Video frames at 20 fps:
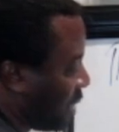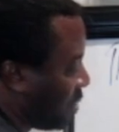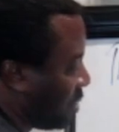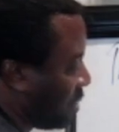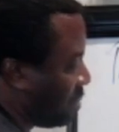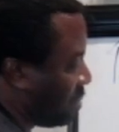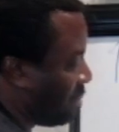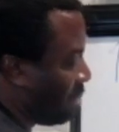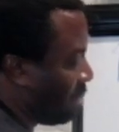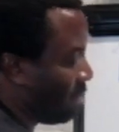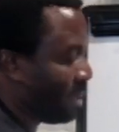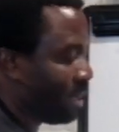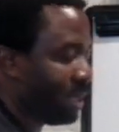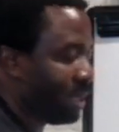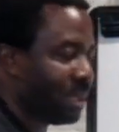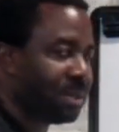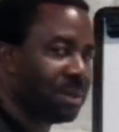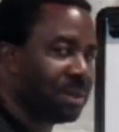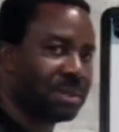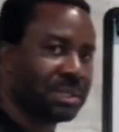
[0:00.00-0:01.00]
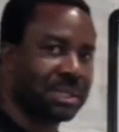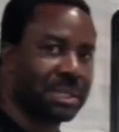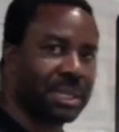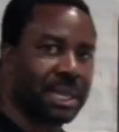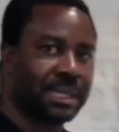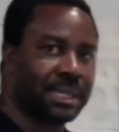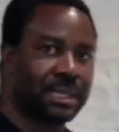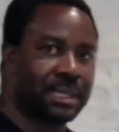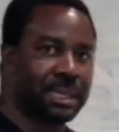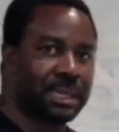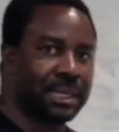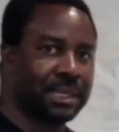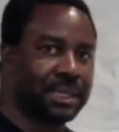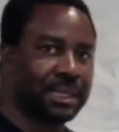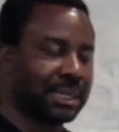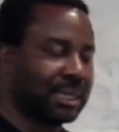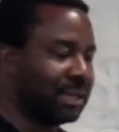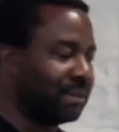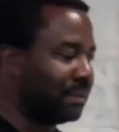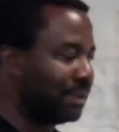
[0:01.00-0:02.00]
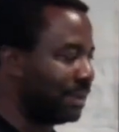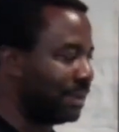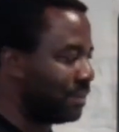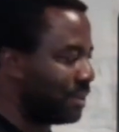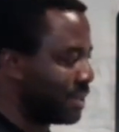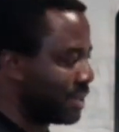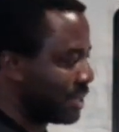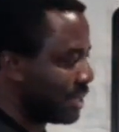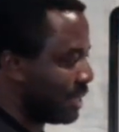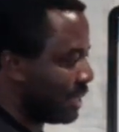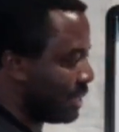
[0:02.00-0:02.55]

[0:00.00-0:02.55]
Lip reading: And remember that it all starts at the level of the